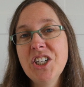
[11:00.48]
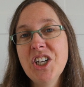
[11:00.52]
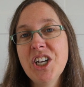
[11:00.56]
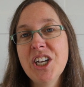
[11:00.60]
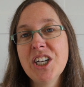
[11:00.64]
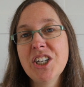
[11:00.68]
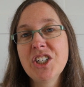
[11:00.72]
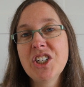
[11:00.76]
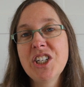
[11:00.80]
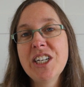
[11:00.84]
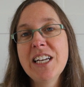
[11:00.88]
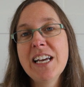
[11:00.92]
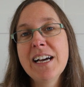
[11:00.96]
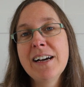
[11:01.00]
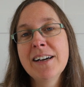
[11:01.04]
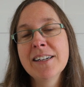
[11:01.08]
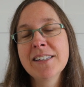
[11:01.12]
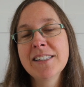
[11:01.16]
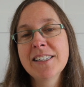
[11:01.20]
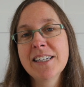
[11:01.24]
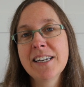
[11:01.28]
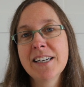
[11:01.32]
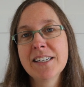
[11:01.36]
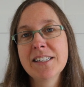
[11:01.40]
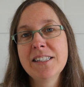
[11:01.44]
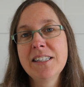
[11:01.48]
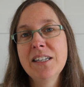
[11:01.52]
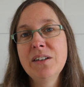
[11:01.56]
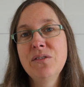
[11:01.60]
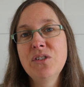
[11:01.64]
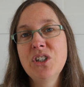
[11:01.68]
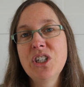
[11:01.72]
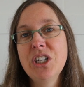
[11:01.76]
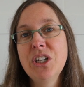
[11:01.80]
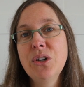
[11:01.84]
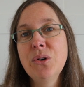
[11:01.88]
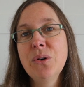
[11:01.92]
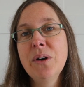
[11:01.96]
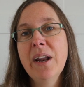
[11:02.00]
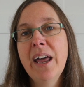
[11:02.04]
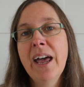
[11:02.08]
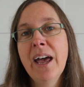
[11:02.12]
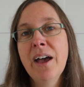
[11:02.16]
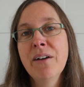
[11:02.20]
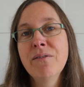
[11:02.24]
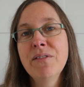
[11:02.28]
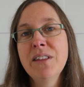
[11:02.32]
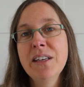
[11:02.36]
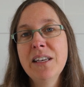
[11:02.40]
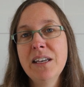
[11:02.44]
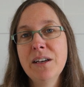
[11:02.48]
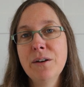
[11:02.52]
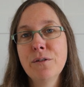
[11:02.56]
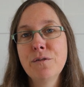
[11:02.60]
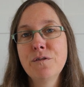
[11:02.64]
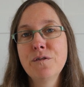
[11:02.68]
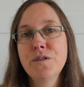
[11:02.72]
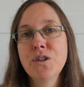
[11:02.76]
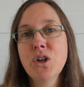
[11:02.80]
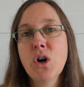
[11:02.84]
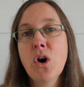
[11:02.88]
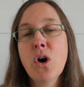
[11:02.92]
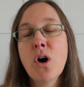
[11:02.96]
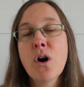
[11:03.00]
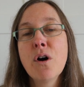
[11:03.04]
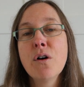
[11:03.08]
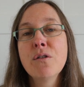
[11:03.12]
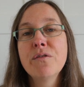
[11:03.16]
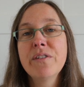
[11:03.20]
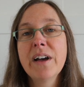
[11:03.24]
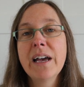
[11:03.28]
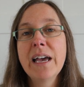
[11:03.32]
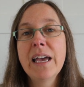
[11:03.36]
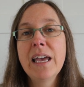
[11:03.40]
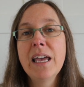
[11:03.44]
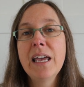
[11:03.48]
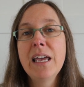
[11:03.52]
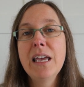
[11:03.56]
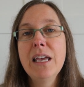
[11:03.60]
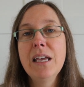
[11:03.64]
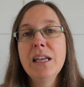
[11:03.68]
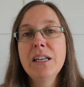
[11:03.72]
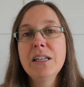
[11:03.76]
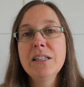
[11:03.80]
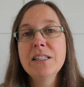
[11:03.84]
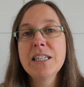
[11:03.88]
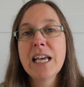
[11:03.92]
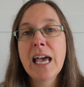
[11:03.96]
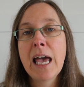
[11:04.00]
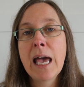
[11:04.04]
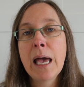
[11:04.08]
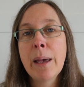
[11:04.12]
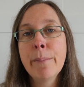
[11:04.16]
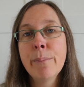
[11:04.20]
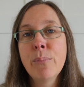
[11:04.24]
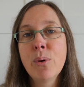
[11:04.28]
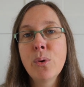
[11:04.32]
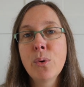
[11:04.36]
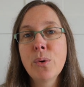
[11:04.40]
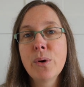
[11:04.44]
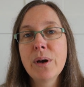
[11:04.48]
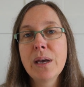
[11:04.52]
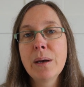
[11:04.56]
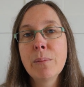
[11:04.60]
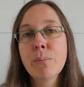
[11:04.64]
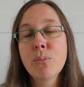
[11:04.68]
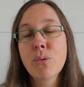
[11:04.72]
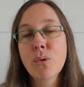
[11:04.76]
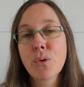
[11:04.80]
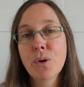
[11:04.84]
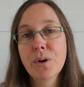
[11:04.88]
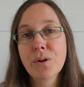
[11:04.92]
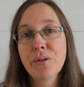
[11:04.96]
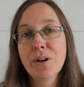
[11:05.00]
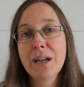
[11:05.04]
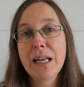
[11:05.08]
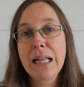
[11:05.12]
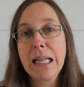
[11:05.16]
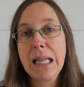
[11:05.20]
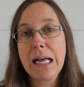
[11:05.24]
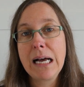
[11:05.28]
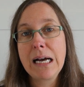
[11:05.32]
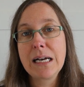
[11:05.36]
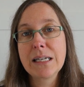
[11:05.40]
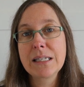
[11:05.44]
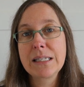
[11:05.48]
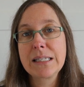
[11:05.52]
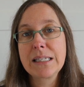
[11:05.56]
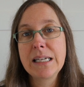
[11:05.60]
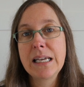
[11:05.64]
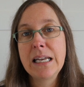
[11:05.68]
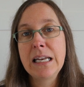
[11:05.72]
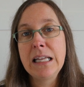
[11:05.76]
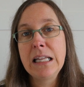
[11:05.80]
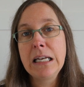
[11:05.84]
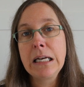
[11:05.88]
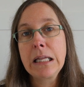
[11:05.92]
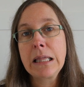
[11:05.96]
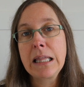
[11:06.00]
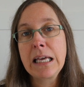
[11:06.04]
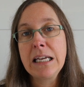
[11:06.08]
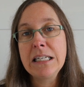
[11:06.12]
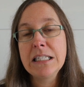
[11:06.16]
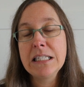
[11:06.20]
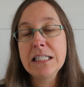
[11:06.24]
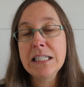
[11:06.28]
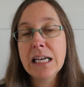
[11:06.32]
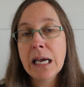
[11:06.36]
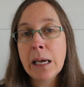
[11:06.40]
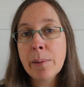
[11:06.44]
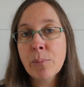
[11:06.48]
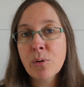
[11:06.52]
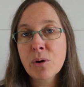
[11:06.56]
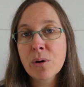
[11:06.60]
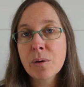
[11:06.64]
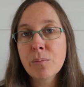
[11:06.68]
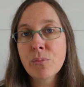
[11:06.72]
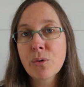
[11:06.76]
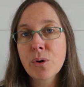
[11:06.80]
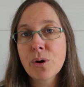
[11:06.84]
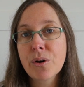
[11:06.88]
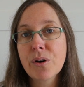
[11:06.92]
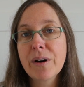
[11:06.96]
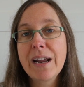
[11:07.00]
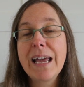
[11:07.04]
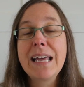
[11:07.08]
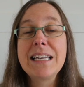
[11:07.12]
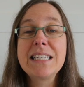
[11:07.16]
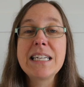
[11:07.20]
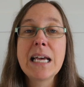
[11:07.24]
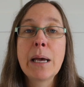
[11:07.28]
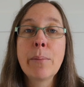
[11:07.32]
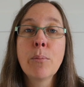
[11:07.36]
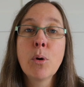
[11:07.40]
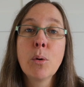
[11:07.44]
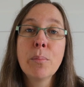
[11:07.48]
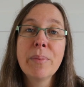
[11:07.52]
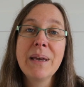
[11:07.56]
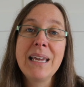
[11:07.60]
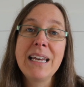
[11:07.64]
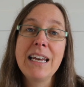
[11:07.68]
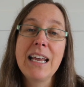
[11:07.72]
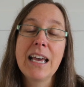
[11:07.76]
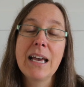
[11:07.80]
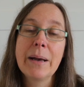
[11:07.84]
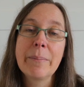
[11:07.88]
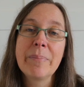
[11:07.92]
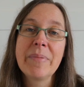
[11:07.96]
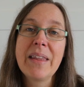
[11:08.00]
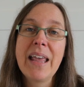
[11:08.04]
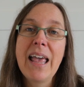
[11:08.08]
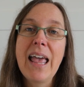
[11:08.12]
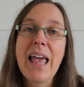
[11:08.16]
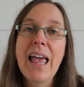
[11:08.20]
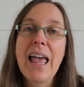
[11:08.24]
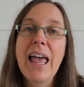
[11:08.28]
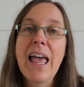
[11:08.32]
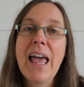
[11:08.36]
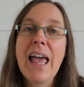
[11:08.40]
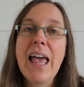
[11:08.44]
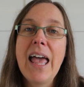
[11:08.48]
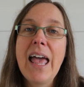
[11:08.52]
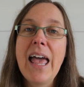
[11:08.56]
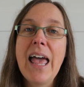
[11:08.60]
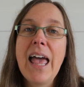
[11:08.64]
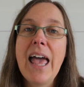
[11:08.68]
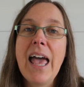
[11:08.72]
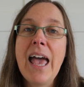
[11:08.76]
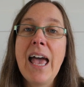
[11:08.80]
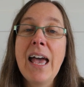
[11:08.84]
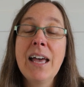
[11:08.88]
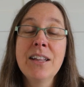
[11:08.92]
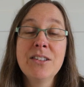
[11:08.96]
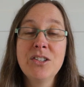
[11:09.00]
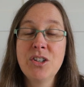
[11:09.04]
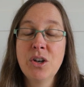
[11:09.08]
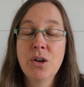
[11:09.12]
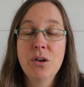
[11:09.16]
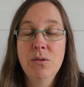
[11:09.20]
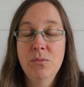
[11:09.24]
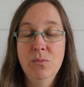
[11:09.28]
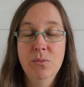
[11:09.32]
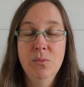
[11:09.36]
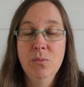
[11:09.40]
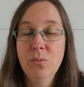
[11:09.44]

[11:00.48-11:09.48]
year, she asked us if she could have the gift of a tambour embroidery class, and in it they did tambour embroidery and tambour beading. And so,